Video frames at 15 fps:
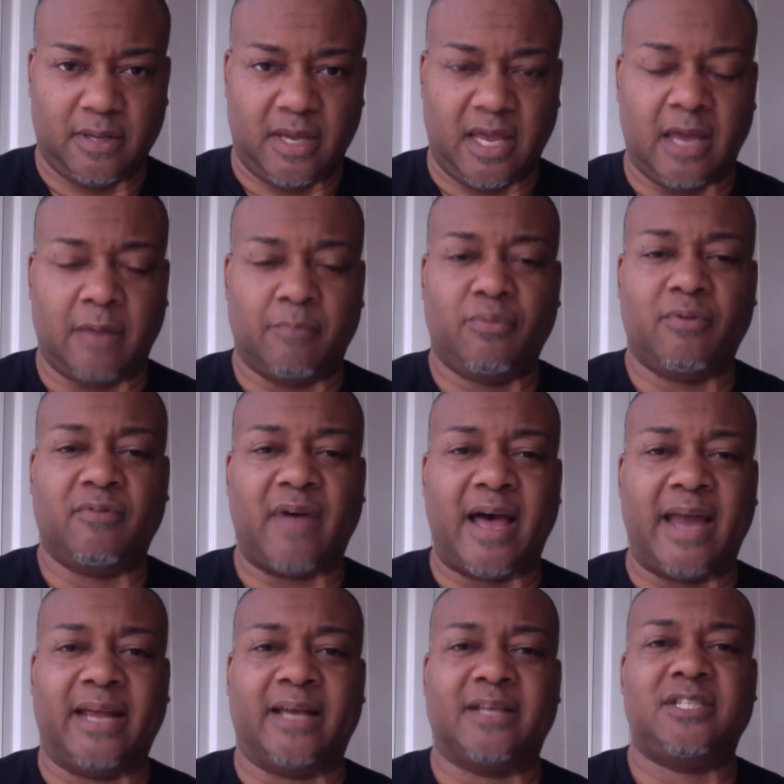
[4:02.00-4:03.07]
and
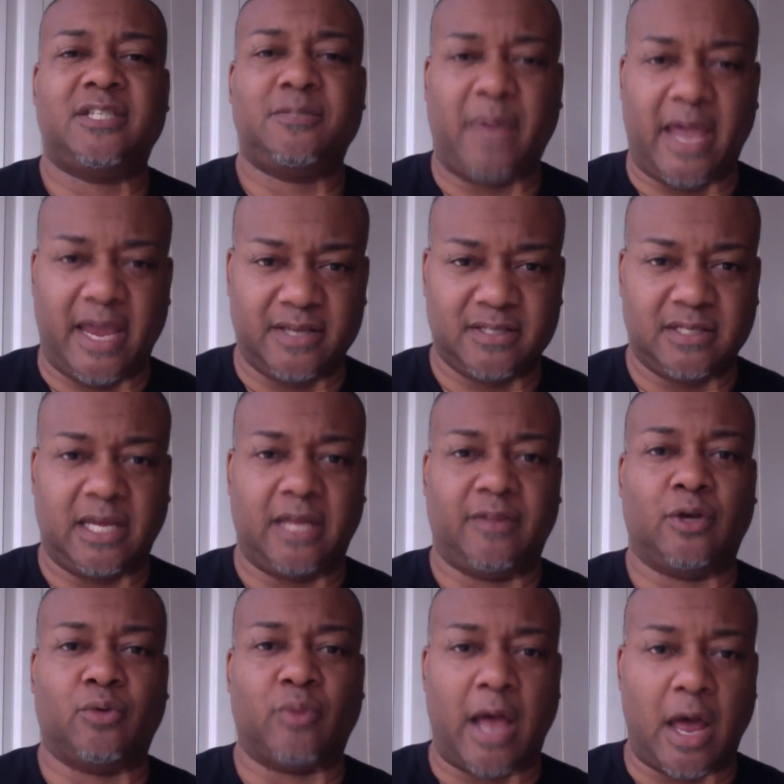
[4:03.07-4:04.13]
providing a space, laying
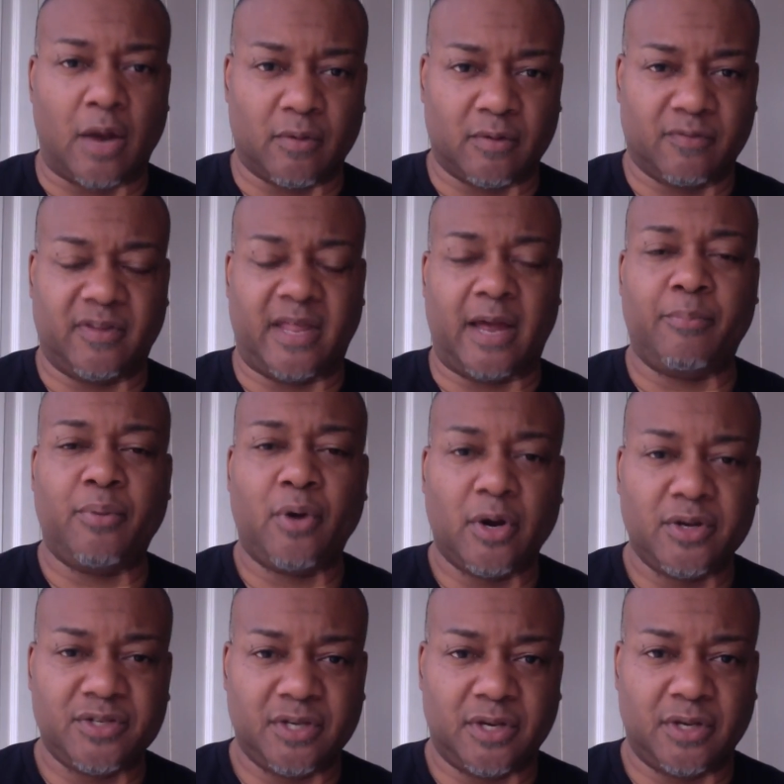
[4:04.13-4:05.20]
the groundwork for that
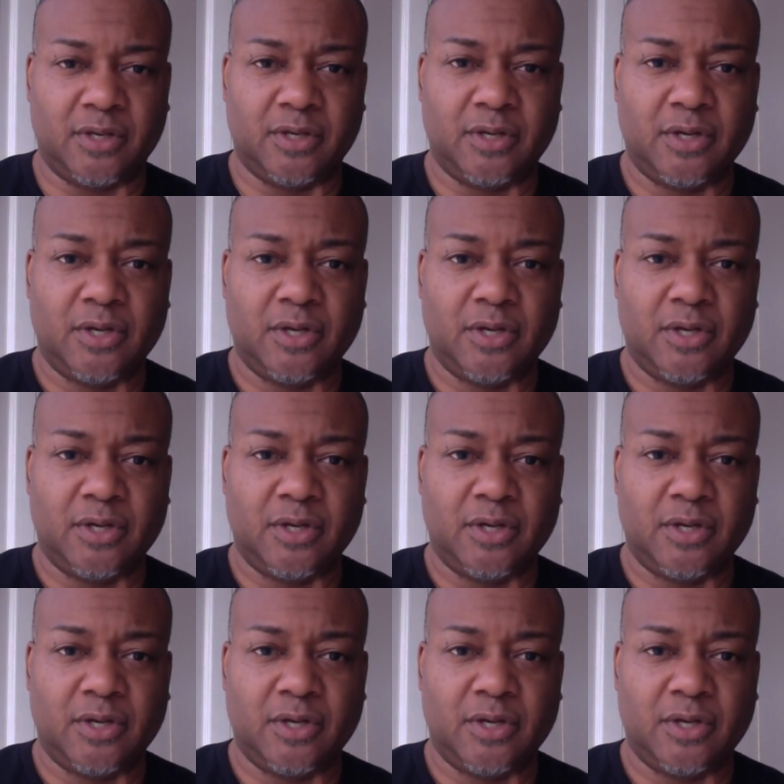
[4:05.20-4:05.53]
person